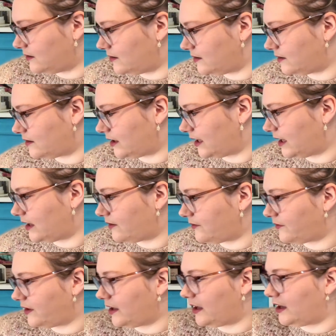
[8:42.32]
I have
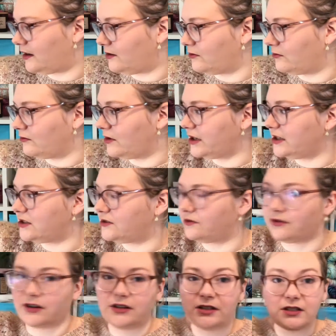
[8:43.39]
a right
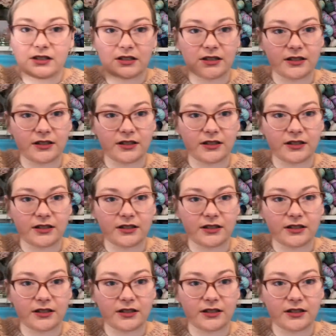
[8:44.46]
front,